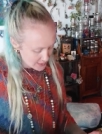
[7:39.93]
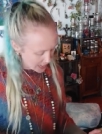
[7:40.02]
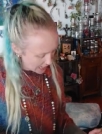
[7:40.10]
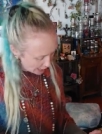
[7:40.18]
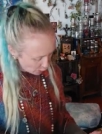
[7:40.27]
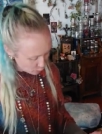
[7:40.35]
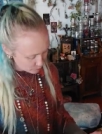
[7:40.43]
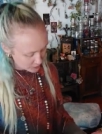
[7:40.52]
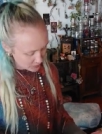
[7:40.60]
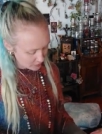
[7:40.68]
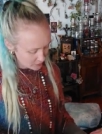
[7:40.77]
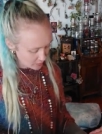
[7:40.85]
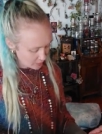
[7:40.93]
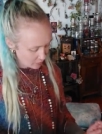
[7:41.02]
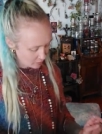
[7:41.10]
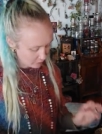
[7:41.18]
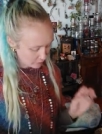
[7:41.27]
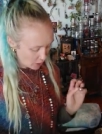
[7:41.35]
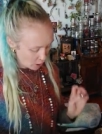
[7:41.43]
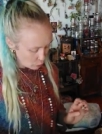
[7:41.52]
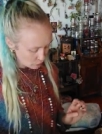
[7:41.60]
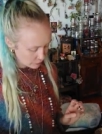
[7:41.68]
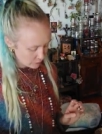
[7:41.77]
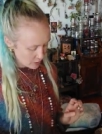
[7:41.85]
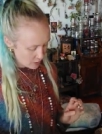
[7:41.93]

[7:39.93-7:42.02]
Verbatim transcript: to help you evolve